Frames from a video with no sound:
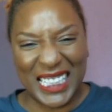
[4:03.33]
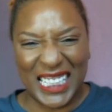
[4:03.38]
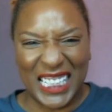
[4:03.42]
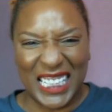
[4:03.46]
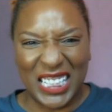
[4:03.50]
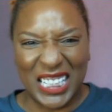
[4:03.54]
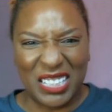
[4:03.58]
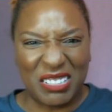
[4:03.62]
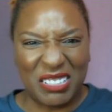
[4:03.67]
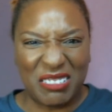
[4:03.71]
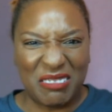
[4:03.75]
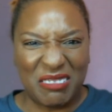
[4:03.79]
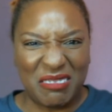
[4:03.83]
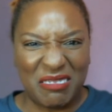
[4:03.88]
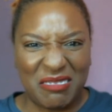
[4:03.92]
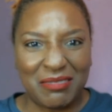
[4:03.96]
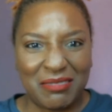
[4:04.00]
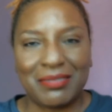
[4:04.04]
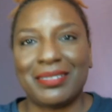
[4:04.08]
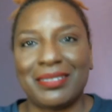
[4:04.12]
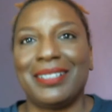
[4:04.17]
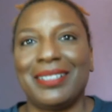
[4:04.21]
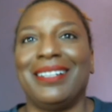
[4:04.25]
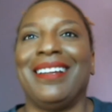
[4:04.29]
Ew.
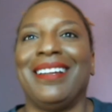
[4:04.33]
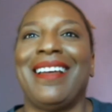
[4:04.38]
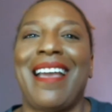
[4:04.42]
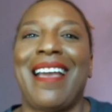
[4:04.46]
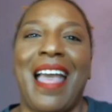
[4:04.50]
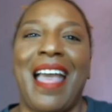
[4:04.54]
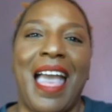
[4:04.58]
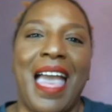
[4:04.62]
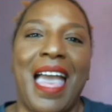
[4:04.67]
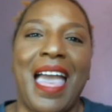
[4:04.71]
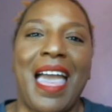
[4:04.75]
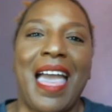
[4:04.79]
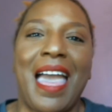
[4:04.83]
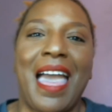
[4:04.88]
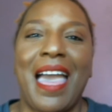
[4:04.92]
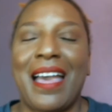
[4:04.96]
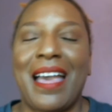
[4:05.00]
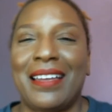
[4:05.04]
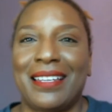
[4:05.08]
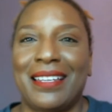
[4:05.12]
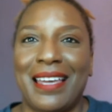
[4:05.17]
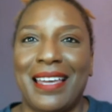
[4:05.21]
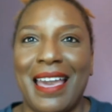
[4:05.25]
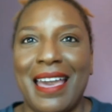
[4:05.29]

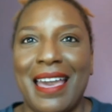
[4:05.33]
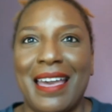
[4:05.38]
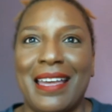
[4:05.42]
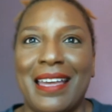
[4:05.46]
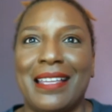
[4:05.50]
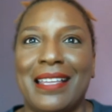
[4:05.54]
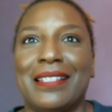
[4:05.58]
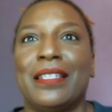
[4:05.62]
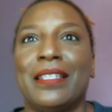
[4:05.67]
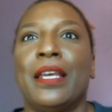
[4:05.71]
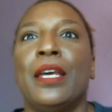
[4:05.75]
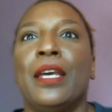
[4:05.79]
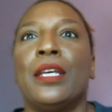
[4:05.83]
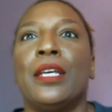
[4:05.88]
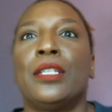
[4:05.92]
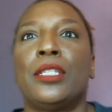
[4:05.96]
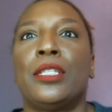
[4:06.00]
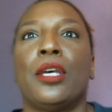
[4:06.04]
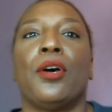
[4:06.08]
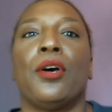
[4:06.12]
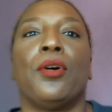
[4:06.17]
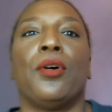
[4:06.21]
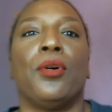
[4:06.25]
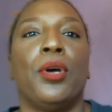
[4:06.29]
Yes.
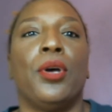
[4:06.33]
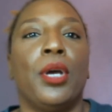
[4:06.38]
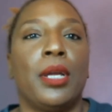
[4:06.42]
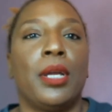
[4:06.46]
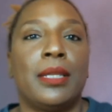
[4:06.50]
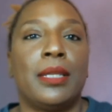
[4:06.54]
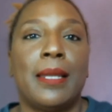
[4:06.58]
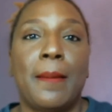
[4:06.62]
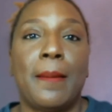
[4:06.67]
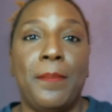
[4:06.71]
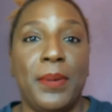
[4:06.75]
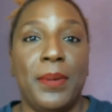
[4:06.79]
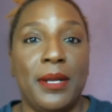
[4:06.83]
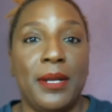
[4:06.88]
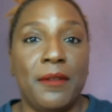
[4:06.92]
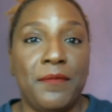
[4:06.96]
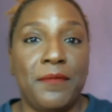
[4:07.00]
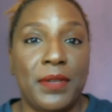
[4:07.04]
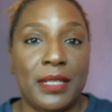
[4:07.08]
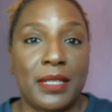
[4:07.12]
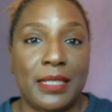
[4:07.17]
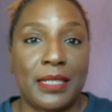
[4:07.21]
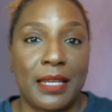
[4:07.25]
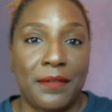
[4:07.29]
So the
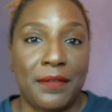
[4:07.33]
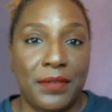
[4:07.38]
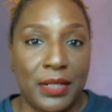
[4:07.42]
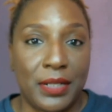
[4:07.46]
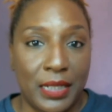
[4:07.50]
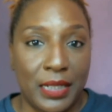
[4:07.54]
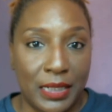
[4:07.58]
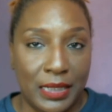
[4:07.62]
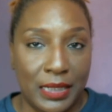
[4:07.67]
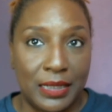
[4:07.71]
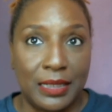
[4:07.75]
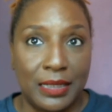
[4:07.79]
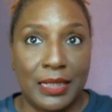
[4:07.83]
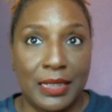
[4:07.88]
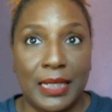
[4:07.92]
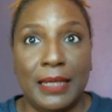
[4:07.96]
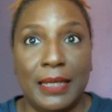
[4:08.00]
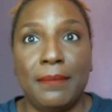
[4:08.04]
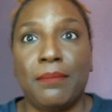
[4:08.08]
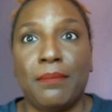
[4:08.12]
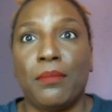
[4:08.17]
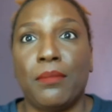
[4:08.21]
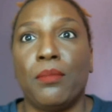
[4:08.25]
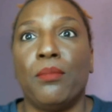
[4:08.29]
benefits of it is
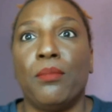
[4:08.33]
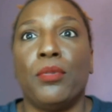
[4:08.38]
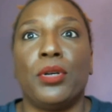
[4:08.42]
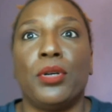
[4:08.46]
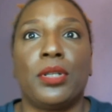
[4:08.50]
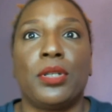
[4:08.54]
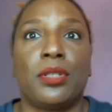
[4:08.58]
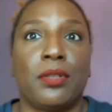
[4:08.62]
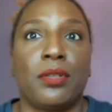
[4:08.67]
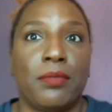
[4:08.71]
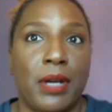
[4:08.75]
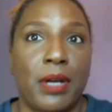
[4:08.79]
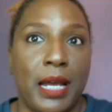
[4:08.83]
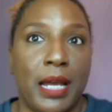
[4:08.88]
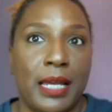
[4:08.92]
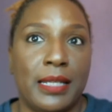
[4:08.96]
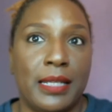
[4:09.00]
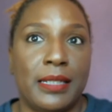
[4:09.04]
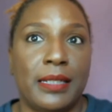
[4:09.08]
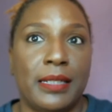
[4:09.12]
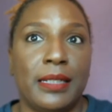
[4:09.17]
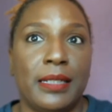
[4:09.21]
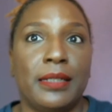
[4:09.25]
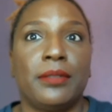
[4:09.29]
deep
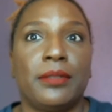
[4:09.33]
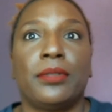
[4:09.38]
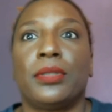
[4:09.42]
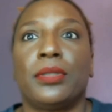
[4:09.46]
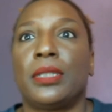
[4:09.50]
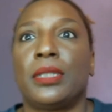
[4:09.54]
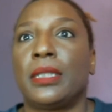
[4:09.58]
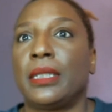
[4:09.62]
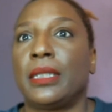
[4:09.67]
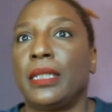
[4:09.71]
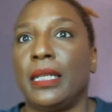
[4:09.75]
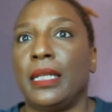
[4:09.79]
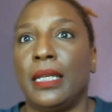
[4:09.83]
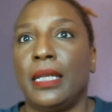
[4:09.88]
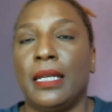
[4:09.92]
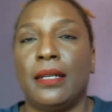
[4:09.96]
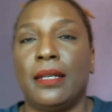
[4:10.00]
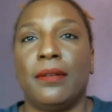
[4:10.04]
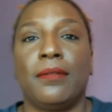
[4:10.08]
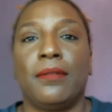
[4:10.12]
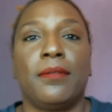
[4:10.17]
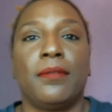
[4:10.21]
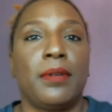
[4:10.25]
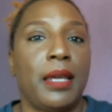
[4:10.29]
moisturizing
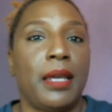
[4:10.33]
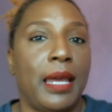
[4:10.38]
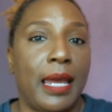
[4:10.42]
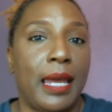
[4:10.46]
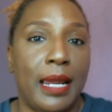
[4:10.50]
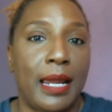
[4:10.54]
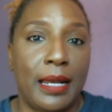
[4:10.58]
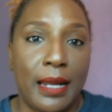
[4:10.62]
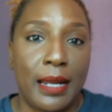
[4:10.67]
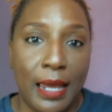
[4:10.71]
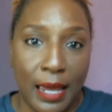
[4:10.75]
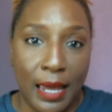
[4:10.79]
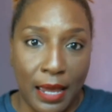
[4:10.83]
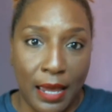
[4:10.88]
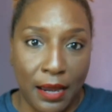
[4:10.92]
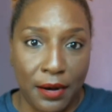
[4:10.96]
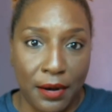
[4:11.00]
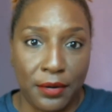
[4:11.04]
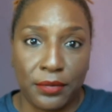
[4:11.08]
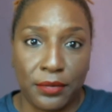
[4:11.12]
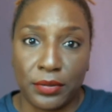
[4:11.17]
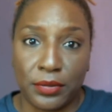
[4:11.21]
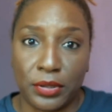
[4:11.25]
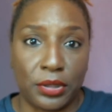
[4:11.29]
skin and
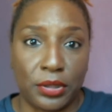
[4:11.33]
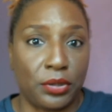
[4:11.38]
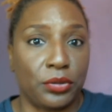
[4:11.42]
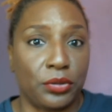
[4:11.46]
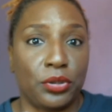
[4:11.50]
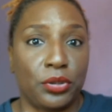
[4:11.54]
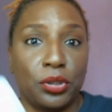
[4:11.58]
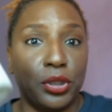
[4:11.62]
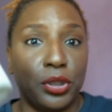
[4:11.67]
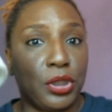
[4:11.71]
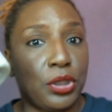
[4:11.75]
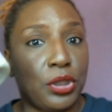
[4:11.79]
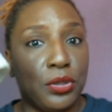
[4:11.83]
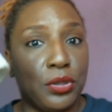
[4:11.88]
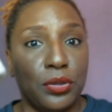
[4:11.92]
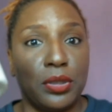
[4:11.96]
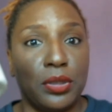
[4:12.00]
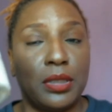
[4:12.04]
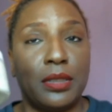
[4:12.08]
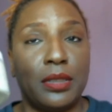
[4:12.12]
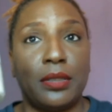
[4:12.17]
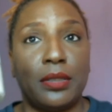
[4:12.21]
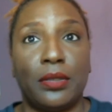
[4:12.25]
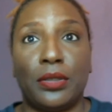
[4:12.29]
hair. So you can use
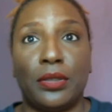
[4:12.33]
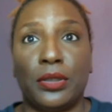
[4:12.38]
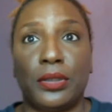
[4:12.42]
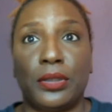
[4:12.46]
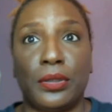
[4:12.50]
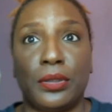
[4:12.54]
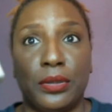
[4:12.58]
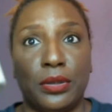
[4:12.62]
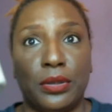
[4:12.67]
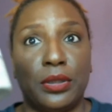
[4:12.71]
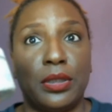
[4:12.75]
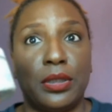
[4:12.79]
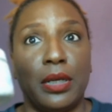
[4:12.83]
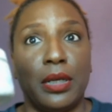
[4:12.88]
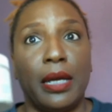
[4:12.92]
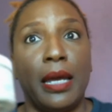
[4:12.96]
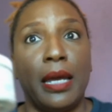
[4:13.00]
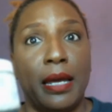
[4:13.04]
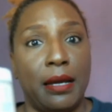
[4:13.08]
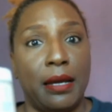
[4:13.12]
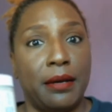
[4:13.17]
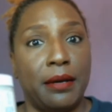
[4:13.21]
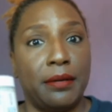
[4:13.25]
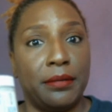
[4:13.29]
this on your
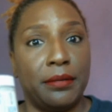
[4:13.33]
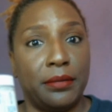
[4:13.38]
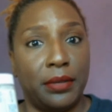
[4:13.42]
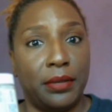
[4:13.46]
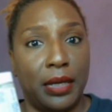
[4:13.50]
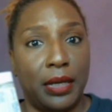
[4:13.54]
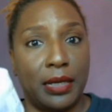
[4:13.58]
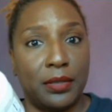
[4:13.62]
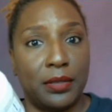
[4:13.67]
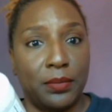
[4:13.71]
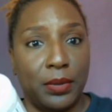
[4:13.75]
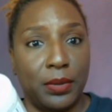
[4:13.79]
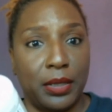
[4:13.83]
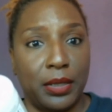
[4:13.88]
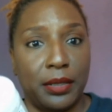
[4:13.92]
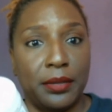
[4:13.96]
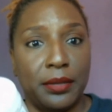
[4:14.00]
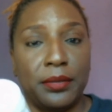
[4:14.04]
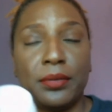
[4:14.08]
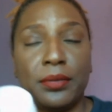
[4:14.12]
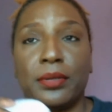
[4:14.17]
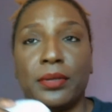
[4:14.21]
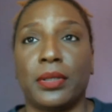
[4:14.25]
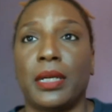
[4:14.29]
hair as
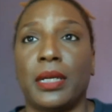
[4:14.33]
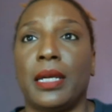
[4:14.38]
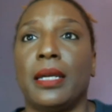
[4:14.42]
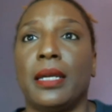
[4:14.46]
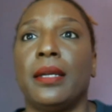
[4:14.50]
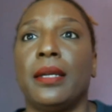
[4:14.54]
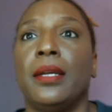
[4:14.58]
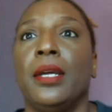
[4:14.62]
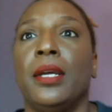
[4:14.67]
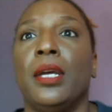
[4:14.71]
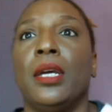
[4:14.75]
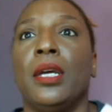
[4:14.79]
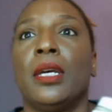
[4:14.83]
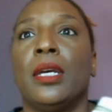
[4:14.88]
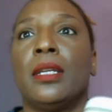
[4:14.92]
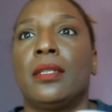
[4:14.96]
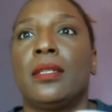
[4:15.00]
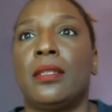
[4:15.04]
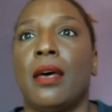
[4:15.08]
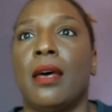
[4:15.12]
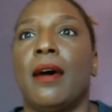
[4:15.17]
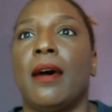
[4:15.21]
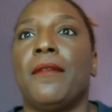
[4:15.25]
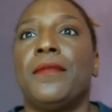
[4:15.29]
well. Okay,
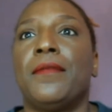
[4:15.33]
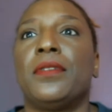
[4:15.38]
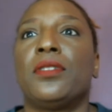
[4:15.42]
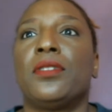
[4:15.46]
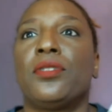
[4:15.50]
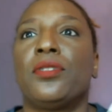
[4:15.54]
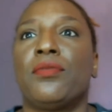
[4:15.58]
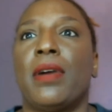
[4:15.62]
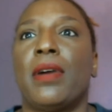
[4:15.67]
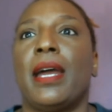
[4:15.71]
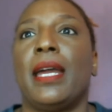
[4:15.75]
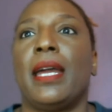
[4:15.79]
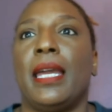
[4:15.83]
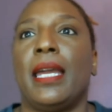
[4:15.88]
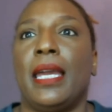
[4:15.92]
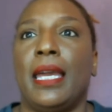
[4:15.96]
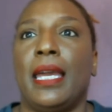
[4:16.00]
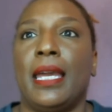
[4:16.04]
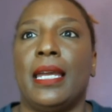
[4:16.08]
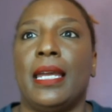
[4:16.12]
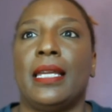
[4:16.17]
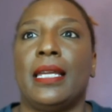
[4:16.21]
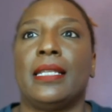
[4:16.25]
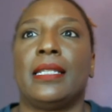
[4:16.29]
softens dry
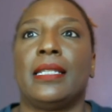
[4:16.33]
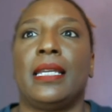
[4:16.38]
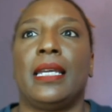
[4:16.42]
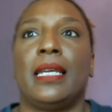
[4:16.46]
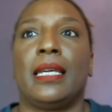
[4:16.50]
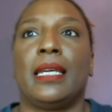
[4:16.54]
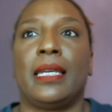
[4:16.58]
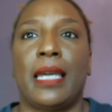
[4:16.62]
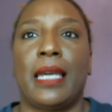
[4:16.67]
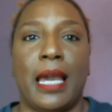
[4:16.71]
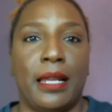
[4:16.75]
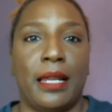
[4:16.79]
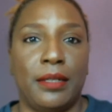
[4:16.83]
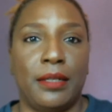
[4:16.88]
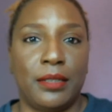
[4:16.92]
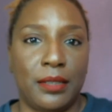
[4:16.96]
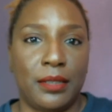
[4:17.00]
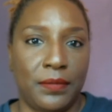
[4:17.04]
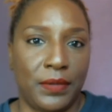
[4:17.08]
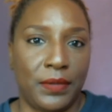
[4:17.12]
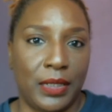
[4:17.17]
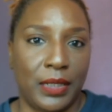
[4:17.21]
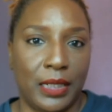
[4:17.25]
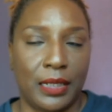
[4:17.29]
hands and callous
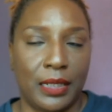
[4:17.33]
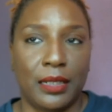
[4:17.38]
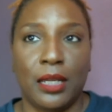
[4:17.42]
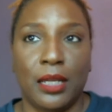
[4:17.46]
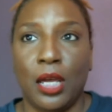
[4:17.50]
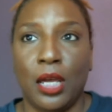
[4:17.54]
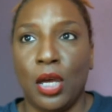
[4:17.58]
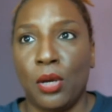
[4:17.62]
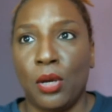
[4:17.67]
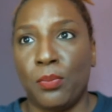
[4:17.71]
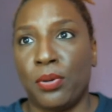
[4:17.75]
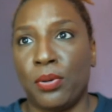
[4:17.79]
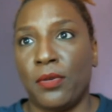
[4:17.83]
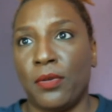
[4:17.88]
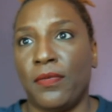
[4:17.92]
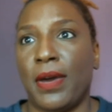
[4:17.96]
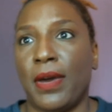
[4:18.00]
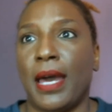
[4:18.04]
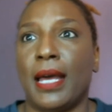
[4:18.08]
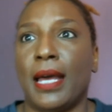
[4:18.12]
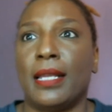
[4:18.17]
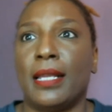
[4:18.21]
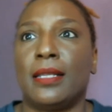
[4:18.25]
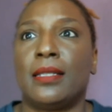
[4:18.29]
feet.
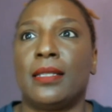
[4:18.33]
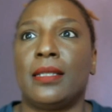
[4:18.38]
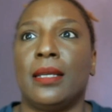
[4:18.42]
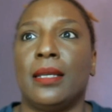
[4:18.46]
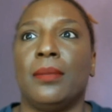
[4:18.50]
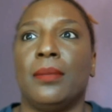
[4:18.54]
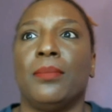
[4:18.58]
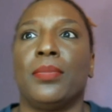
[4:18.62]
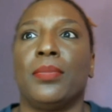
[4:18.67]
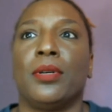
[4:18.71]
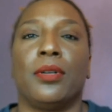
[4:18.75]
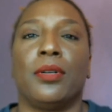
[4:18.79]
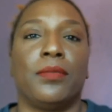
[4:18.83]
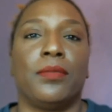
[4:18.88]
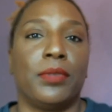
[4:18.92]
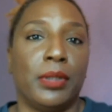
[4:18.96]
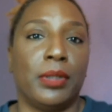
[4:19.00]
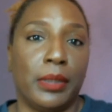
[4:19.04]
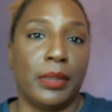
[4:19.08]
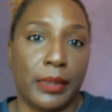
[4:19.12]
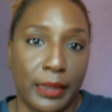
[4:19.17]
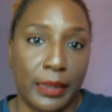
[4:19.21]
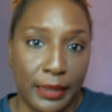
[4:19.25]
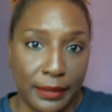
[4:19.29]
Provides sunburn
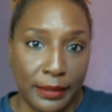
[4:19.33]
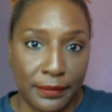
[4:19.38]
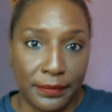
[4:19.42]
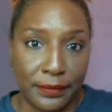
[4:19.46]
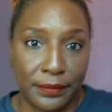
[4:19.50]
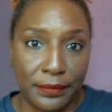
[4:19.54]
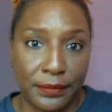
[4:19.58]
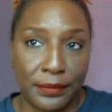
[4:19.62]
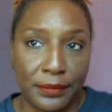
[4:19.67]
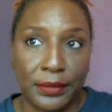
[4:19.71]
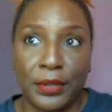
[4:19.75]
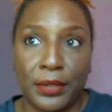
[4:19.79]
relief.